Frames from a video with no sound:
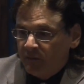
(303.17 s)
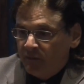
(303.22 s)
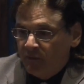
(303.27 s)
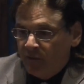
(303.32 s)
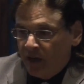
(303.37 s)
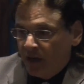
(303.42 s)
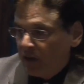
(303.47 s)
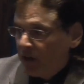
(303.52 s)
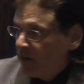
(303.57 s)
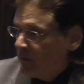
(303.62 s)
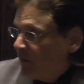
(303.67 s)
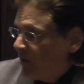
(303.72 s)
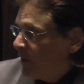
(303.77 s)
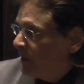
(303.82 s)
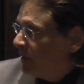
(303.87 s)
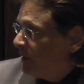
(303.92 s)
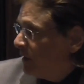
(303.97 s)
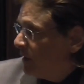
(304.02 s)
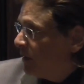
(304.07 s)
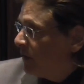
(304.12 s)
very,
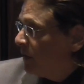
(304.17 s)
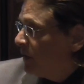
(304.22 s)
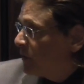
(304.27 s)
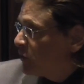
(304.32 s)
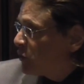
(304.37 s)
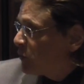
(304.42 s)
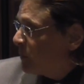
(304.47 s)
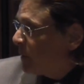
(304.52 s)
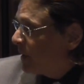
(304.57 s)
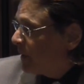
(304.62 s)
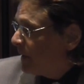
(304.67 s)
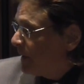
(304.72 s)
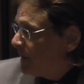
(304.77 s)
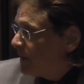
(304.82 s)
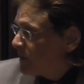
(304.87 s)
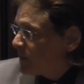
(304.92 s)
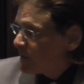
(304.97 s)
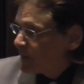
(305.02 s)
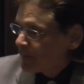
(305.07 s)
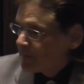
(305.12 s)
very little
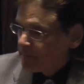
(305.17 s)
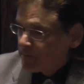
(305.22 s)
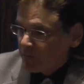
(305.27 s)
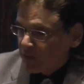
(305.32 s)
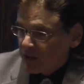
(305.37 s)
experience.